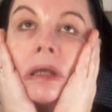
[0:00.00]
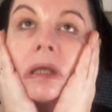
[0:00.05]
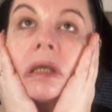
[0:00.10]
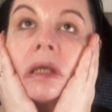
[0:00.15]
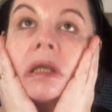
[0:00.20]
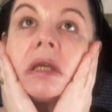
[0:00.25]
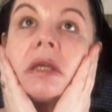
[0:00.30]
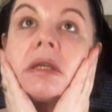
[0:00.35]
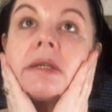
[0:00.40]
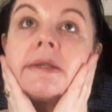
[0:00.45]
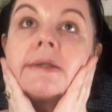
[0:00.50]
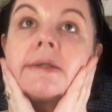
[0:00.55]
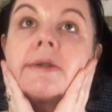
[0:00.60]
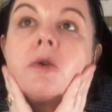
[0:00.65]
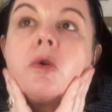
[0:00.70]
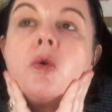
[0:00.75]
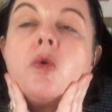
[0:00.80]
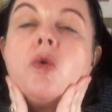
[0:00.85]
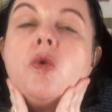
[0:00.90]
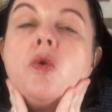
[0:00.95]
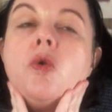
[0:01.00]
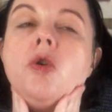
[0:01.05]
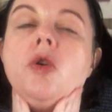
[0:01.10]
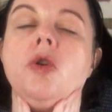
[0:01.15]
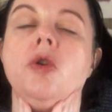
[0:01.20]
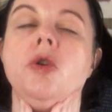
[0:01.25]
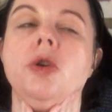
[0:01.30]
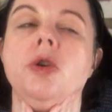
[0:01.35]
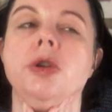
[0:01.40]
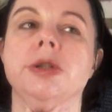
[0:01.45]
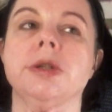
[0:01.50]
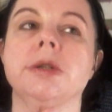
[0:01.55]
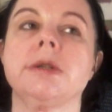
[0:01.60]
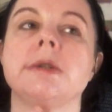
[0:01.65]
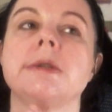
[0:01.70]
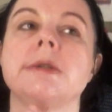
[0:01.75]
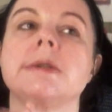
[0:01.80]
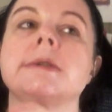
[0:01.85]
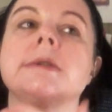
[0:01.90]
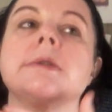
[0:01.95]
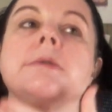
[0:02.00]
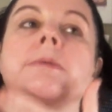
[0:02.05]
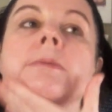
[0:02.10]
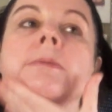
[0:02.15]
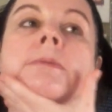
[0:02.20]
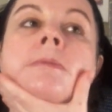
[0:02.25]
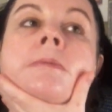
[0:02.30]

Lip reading: It is gorgeous.